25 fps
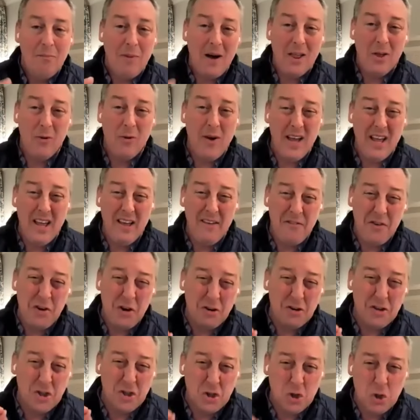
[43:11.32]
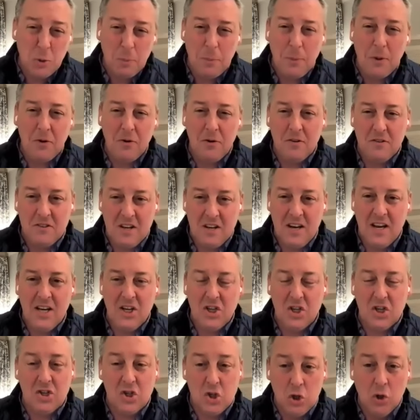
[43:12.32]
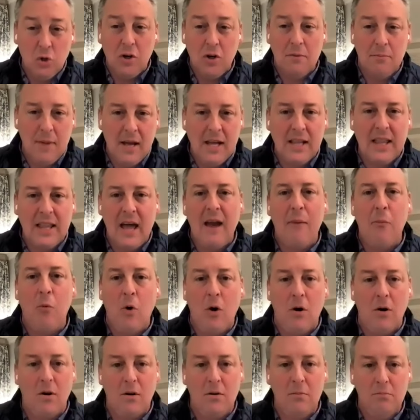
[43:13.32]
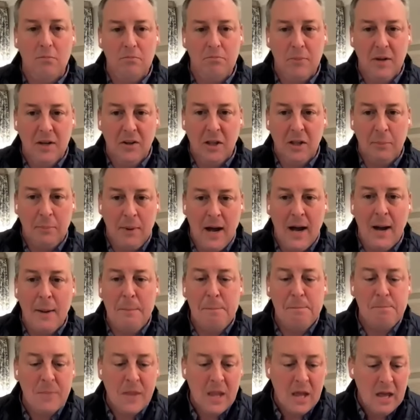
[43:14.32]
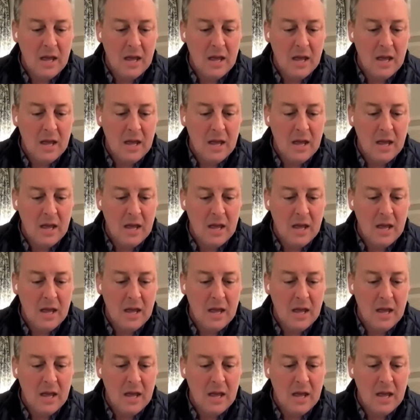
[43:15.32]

By the way, if you're super tenacious, you can make that work, Billy Bob.